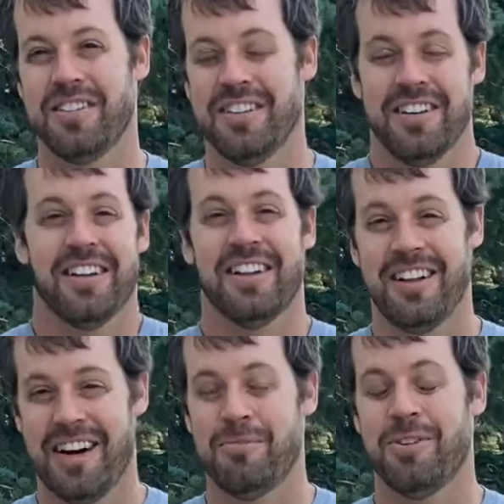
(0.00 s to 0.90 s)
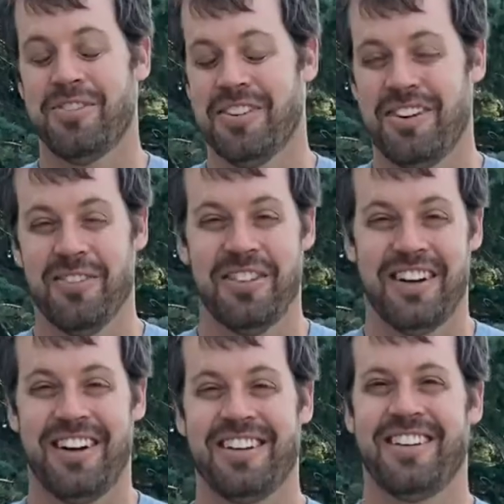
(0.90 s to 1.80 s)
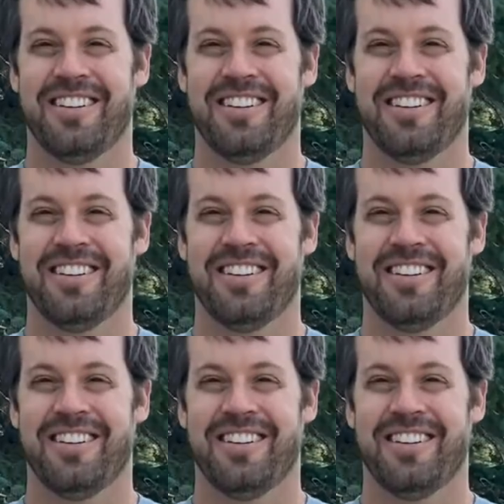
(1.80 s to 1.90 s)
You get a lot more involved with that.